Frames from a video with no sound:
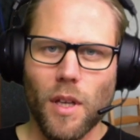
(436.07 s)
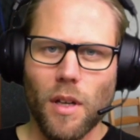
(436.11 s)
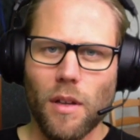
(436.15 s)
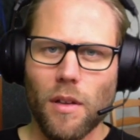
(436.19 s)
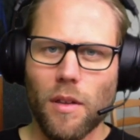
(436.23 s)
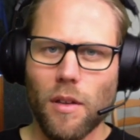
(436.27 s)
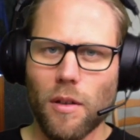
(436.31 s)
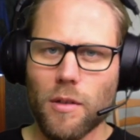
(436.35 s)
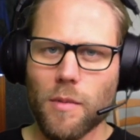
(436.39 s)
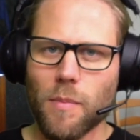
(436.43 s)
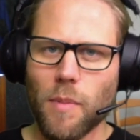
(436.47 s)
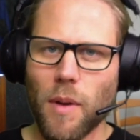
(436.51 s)

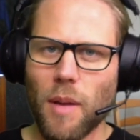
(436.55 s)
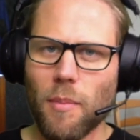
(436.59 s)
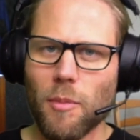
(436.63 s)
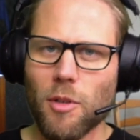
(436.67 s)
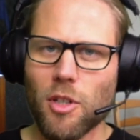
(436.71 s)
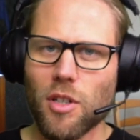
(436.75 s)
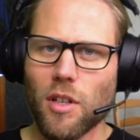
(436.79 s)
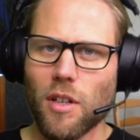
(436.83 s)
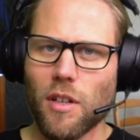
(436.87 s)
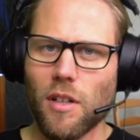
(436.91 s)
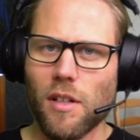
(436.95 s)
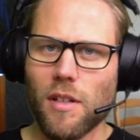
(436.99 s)
Those
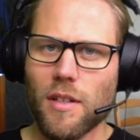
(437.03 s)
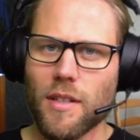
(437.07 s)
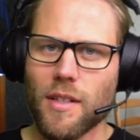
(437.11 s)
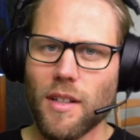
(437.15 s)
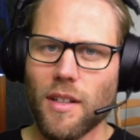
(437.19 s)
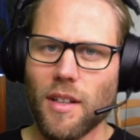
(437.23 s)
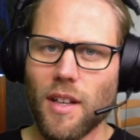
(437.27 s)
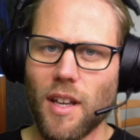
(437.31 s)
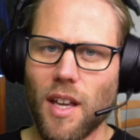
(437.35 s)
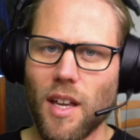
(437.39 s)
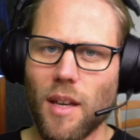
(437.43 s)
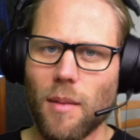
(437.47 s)
payment channels
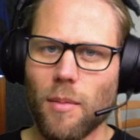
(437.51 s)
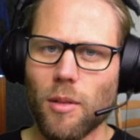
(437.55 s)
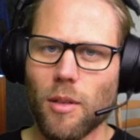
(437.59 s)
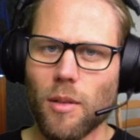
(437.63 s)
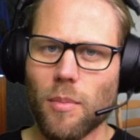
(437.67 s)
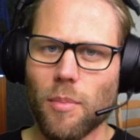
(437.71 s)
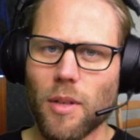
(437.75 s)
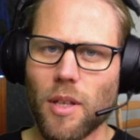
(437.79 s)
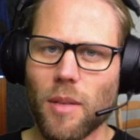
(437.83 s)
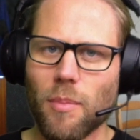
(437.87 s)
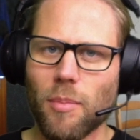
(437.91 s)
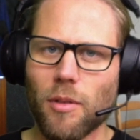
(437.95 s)

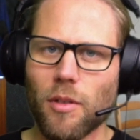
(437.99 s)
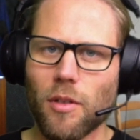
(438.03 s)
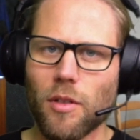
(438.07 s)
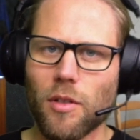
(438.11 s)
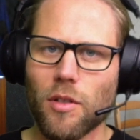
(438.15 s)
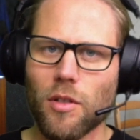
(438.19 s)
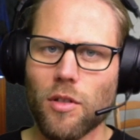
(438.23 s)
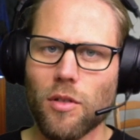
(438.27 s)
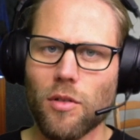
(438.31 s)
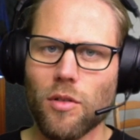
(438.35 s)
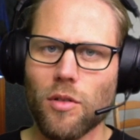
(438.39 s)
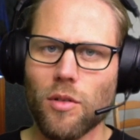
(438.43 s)
enable people
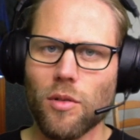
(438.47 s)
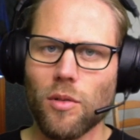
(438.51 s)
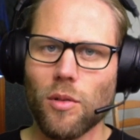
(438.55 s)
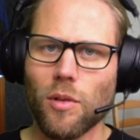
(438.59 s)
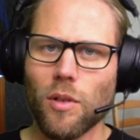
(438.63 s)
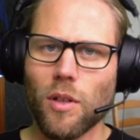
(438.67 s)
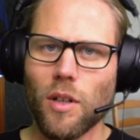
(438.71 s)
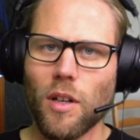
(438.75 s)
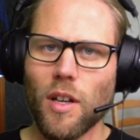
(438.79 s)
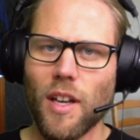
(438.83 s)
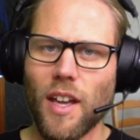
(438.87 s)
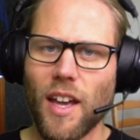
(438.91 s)
to
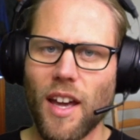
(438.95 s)
do